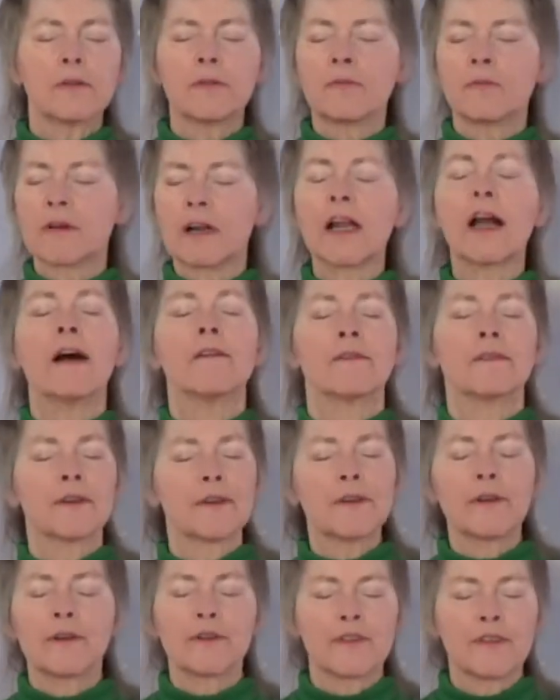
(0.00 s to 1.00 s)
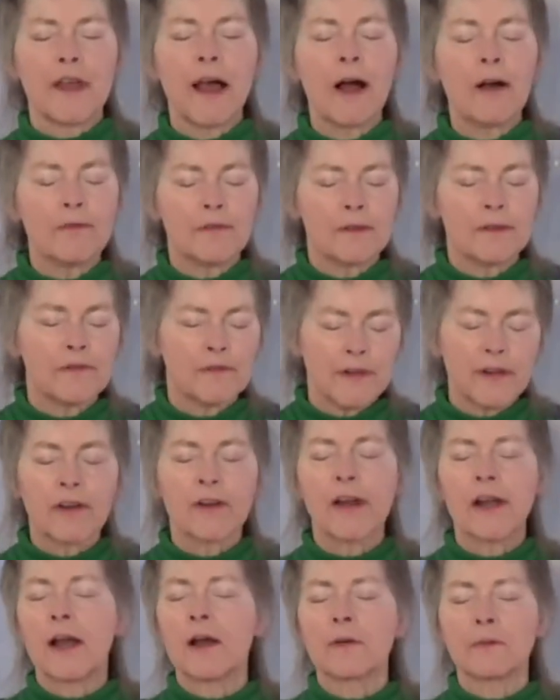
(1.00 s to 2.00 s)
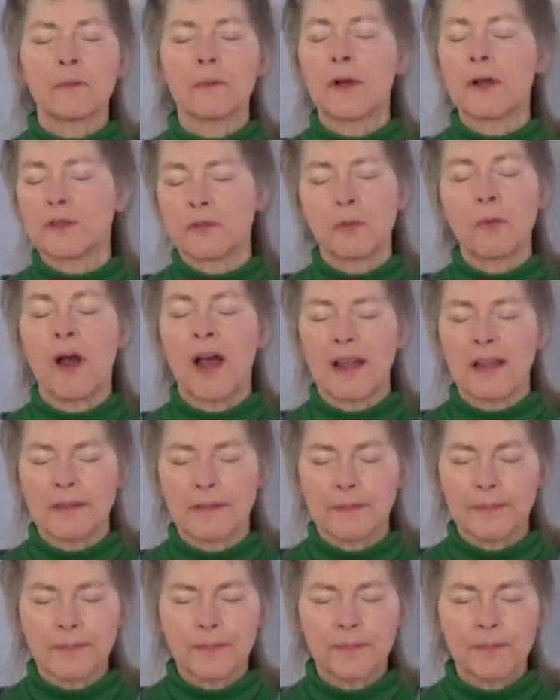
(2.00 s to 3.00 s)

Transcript: recover yourself and figure out what's what.